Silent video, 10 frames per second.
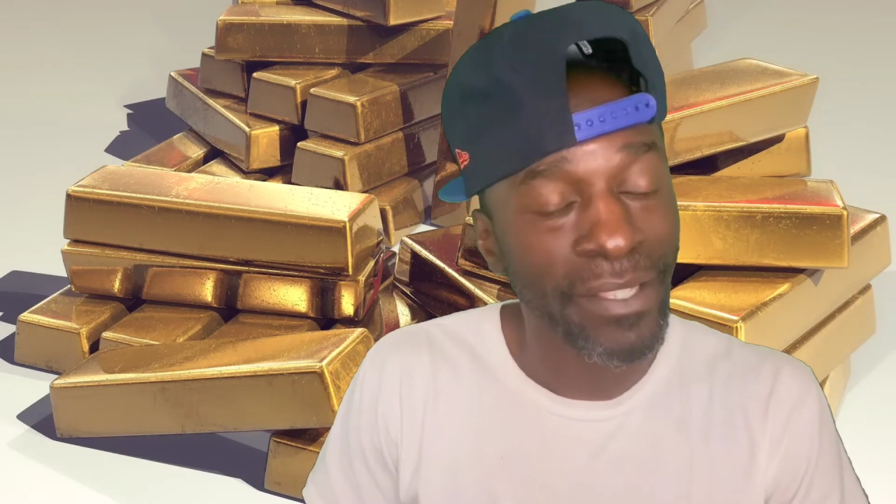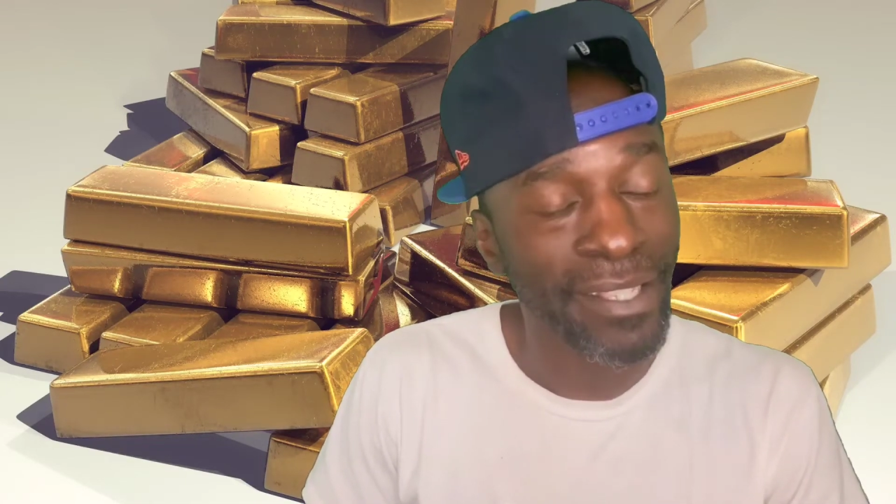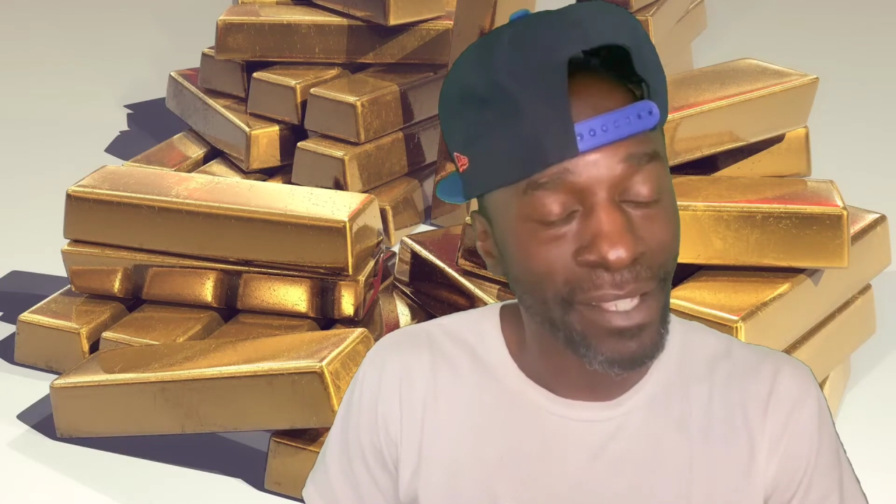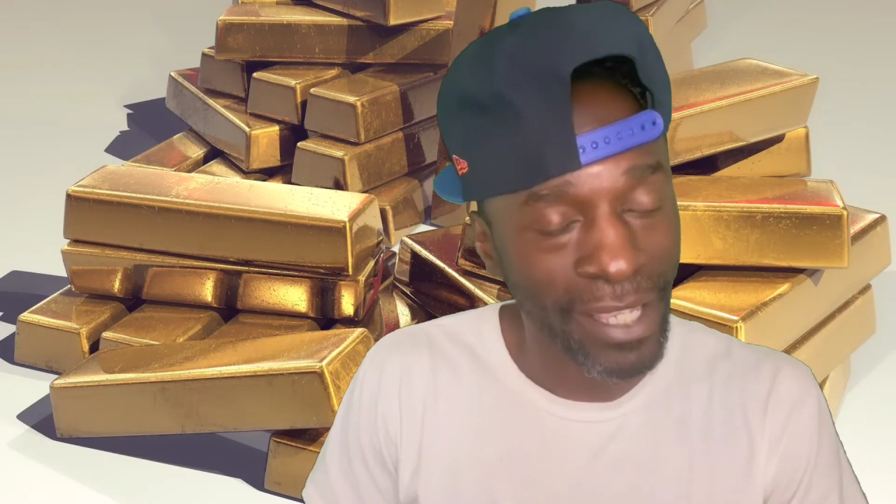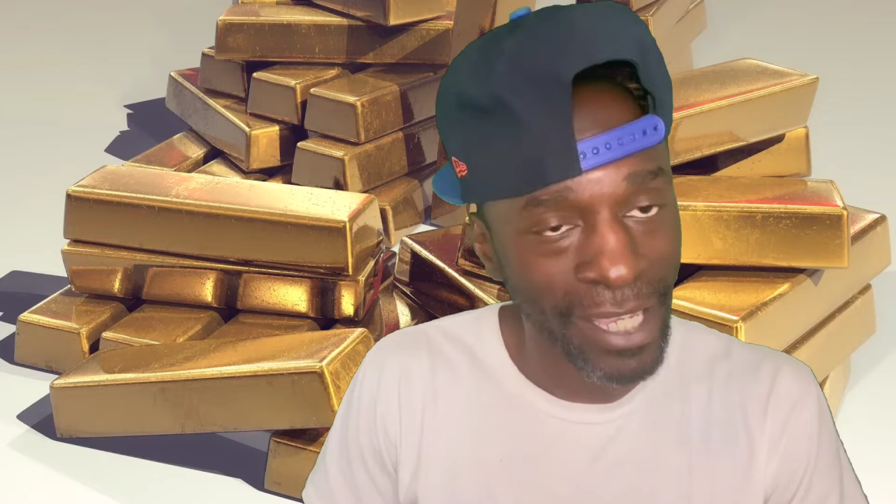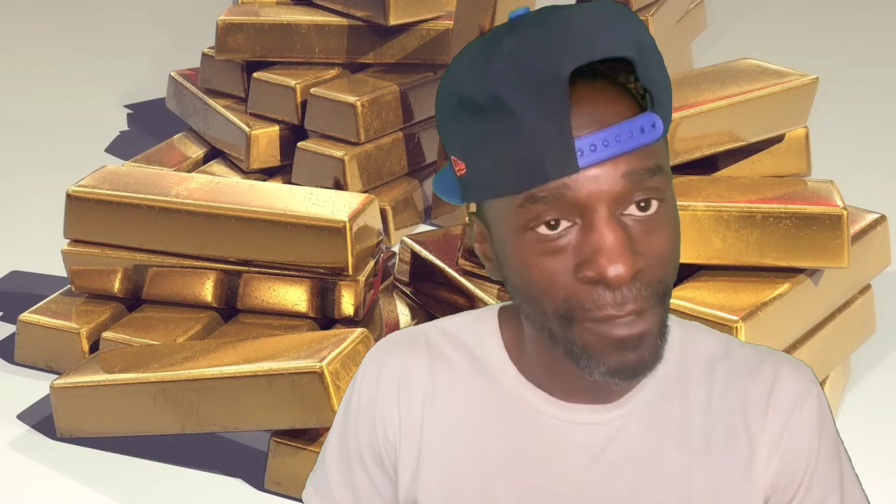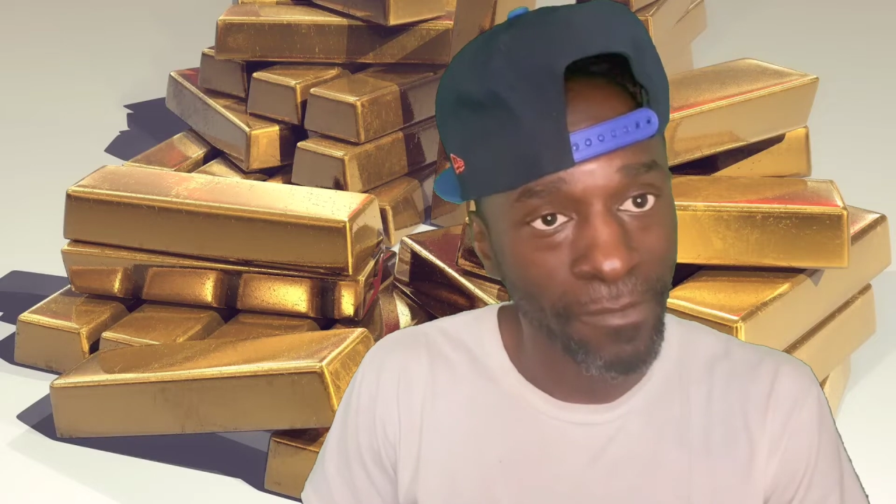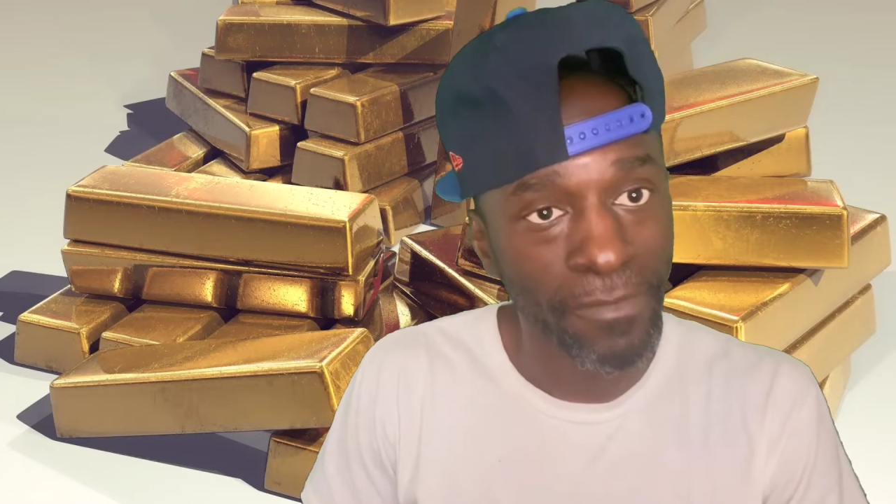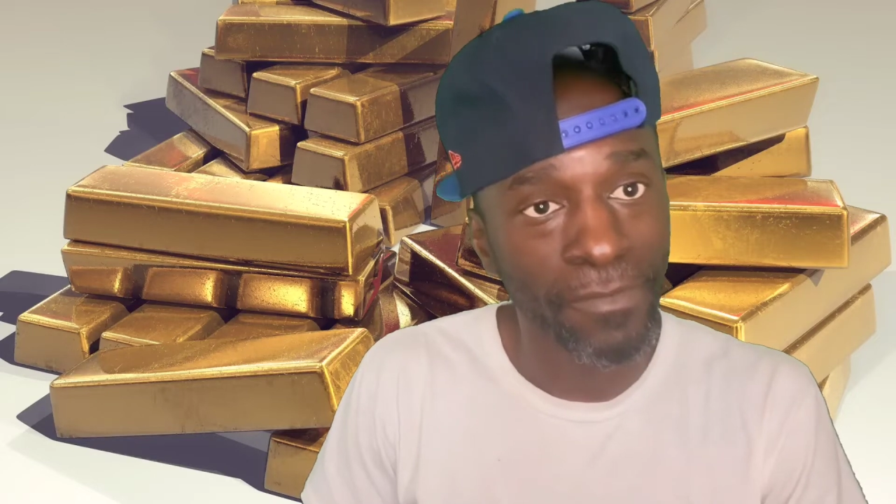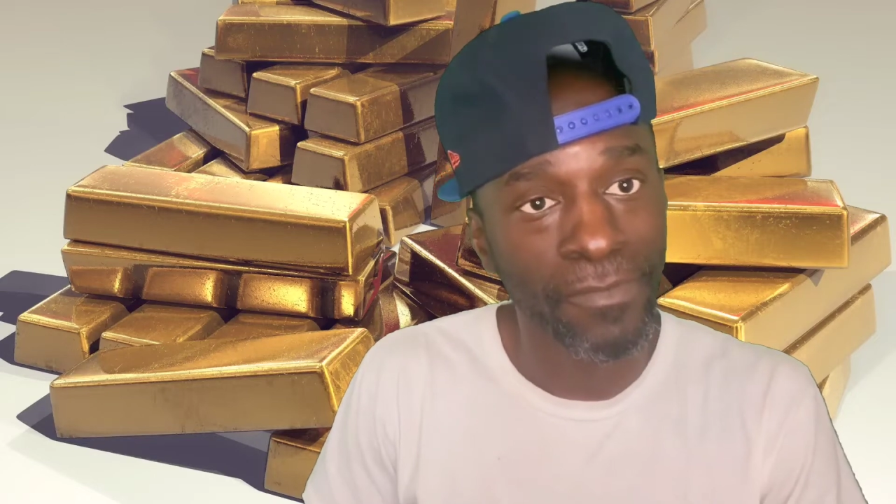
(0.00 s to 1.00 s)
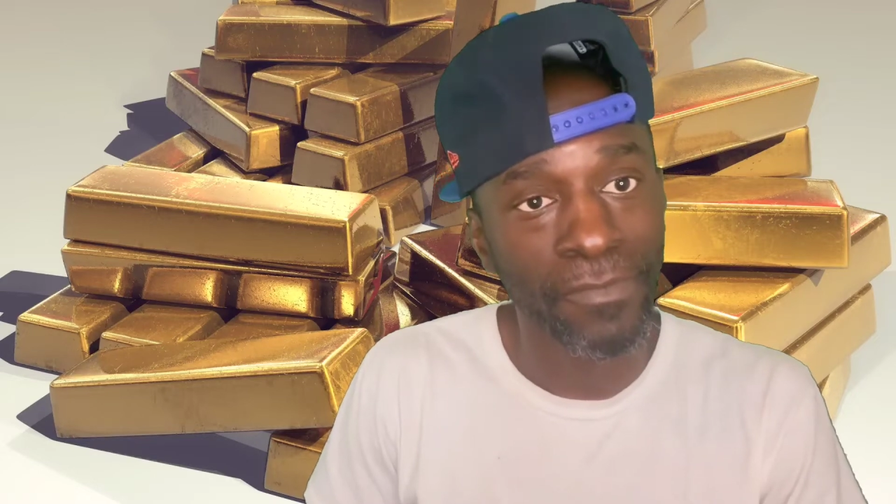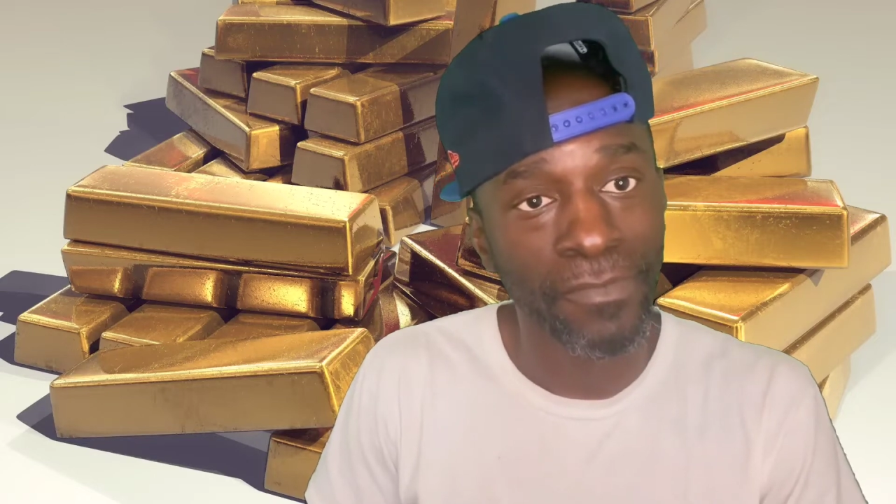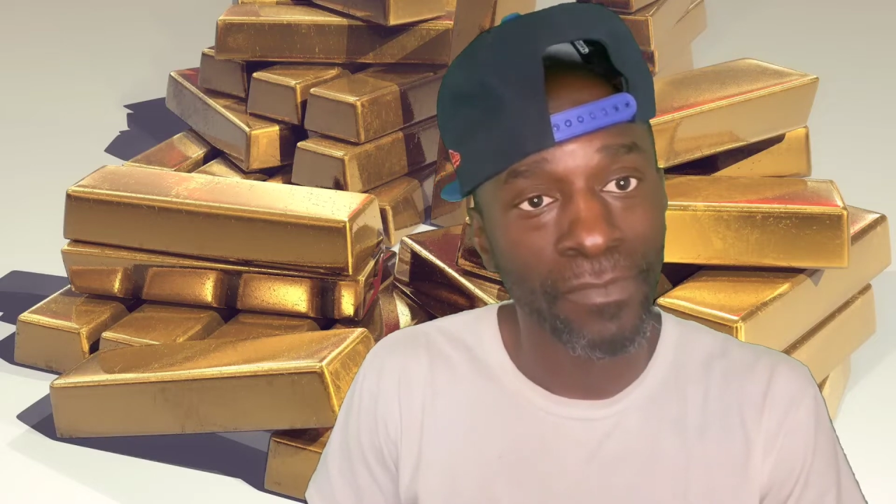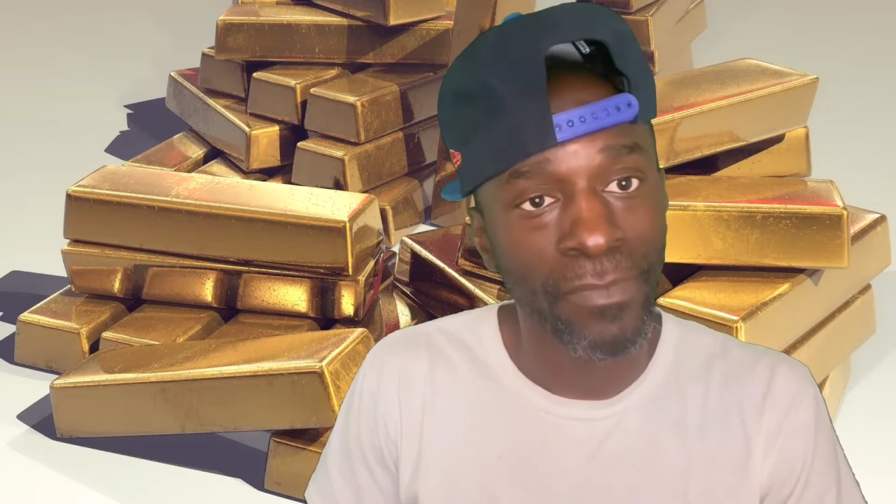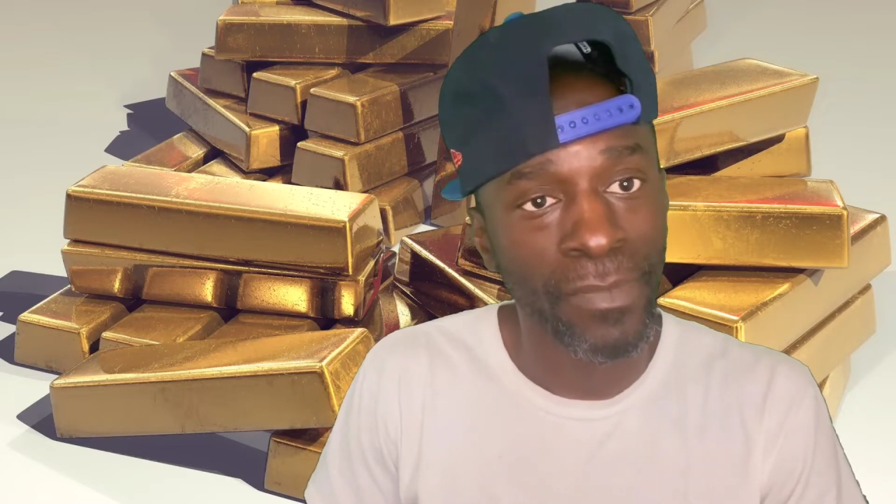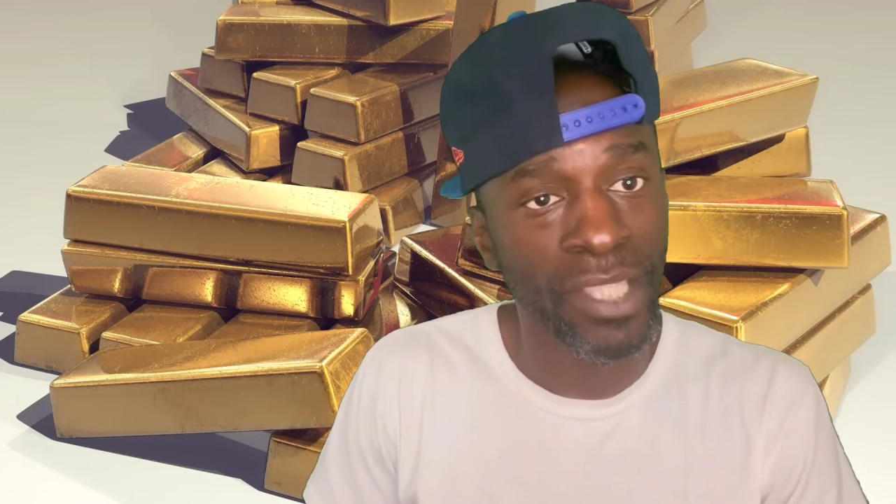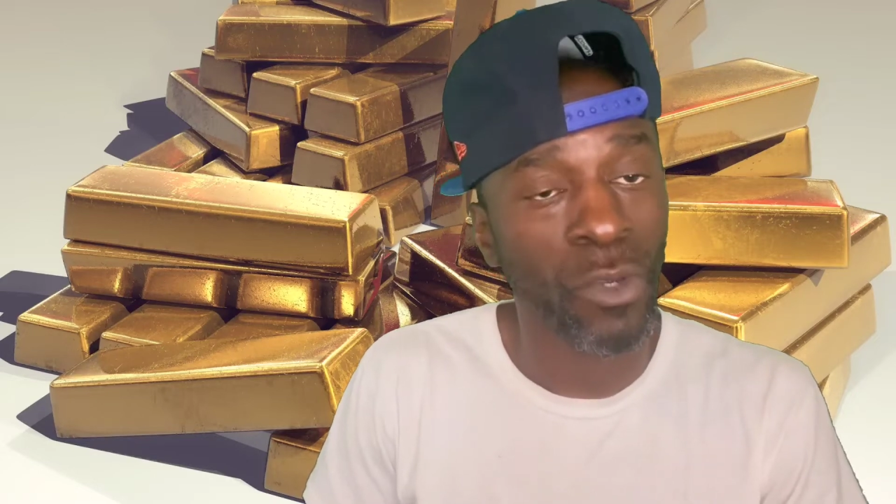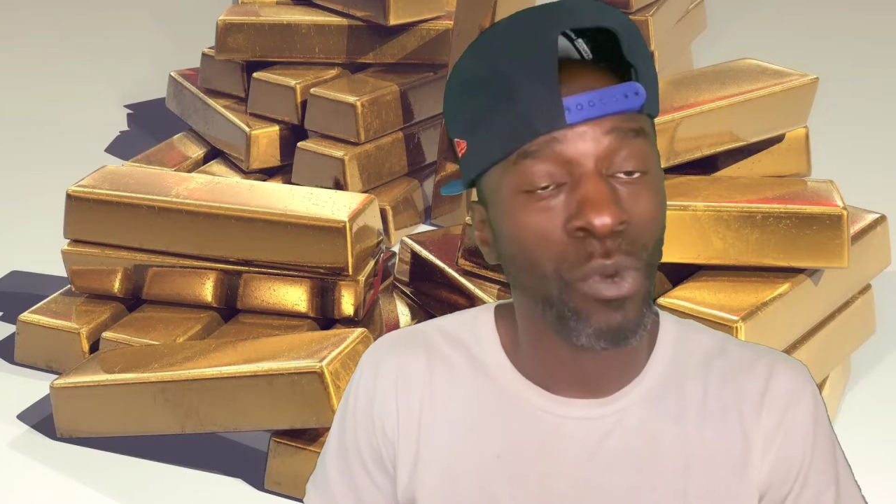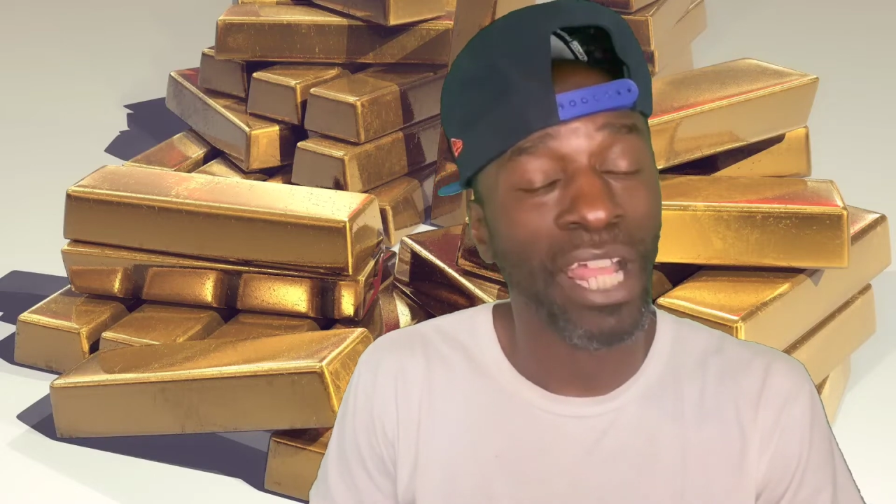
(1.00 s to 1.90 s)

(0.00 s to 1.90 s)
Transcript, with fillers: It's a scheme. So